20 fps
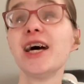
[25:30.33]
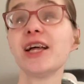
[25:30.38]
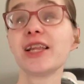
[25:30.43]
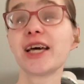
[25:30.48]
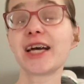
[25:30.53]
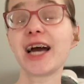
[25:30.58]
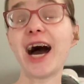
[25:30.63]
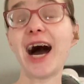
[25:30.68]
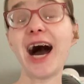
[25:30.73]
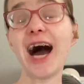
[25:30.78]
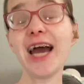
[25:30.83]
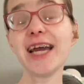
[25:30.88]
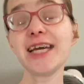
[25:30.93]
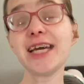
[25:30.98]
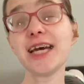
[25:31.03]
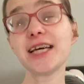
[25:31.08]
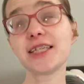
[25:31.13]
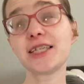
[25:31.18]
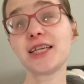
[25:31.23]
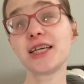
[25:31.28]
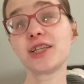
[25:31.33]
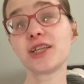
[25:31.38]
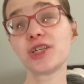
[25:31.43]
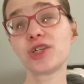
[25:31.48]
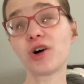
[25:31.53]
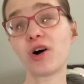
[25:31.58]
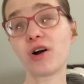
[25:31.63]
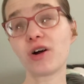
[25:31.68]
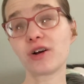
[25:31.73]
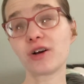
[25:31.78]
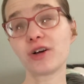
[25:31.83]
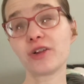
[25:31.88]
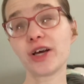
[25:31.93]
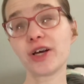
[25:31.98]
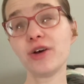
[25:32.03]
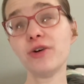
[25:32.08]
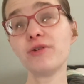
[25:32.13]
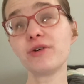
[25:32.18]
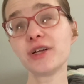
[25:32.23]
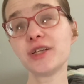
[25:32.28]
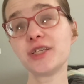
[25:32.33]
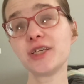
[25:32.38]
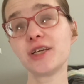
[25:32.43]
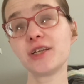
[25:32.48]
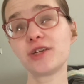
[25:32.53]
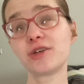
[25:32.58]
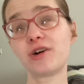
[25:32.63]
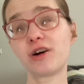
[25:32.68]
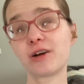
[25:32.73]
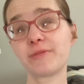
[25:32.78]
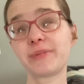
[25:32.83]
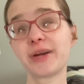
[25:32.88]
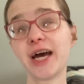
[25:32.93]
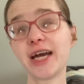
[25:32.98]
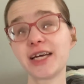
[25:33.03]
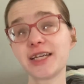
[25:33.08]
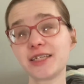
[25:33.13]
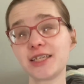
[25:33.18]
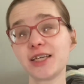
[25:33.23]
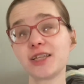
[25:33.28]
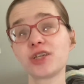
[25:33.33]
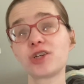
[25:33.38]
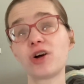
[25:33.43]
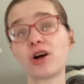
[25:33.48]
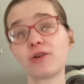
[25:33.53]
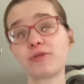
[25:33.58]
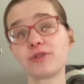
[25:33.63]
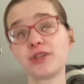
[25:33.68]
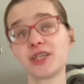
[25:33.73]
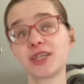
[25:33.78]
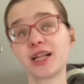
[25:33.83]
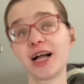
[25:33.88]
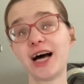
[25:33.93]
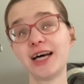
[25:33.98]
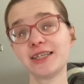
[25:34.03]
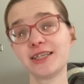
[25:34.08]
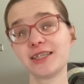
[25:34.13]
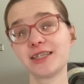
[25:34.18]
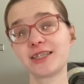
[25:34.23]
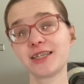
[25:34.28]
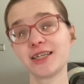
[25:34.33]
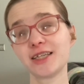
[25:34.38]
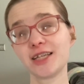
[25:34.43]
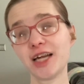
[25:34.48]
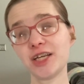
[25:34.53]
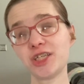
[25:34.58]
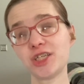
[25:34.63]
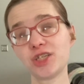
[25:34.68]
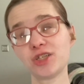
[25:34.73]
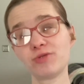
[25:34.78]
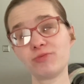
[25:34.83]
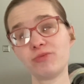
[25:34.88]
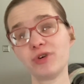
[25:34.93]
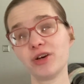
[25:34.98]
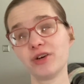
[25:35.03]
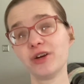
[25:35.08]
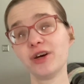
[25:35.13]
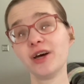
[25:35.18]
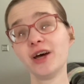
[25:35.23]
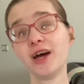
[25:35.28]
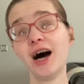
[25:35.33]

Like, I can't see in the dark. Like, who can see in the dark? But I can see in the dark with these glasses. That's just weird.